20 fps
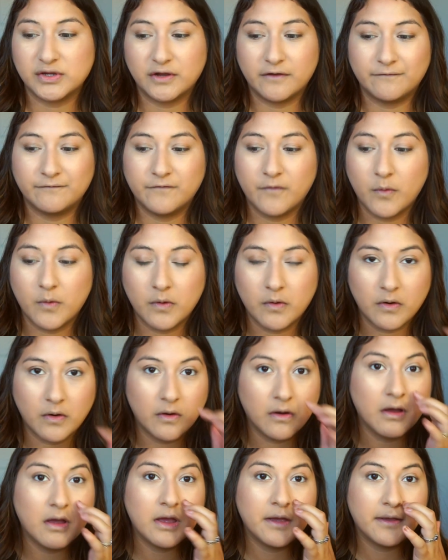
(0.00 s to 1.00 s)

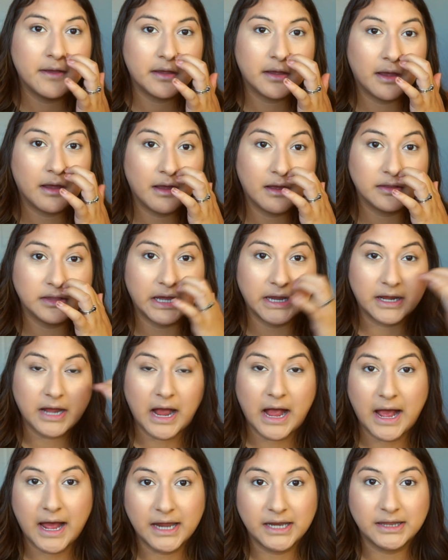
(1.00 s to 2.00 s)
full like
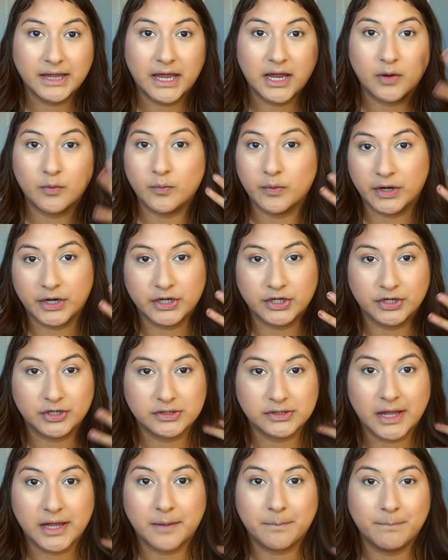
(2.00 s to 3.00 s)
highlight where you're
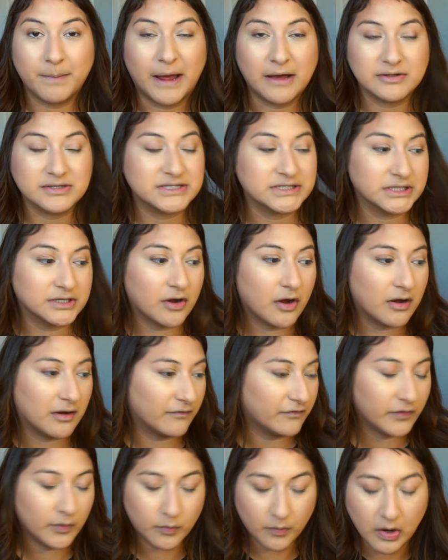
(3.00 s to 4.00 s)
like bouncing
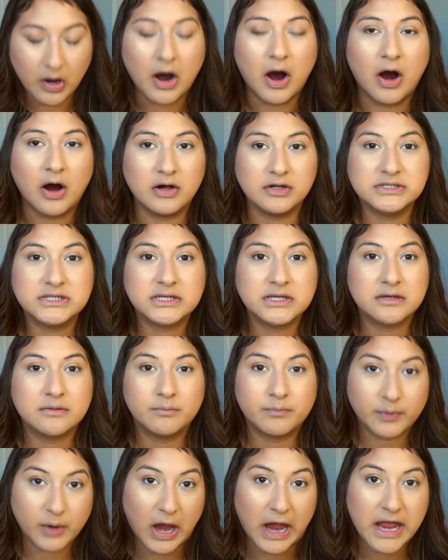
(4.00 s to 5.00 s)
off the walls,
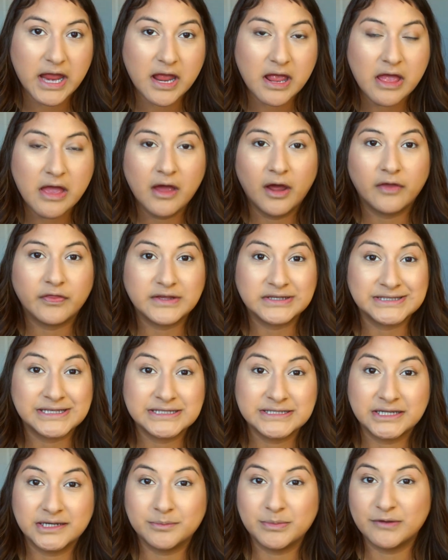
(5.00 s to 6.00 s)
right? This
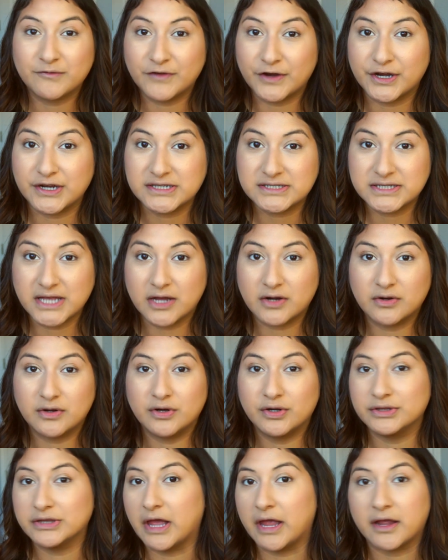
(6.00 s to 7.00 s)
is going to be very
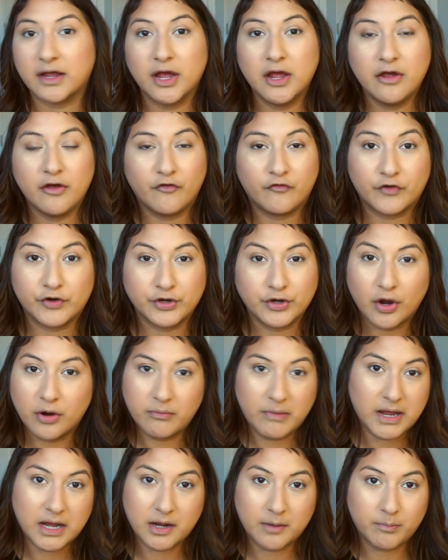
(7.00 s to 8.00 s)
subtle, like for no
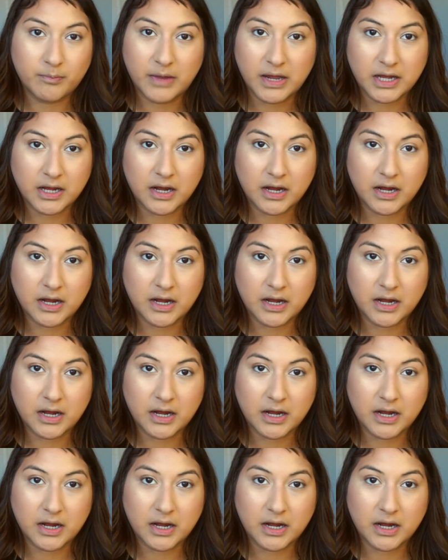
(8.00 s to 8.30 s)
makeup,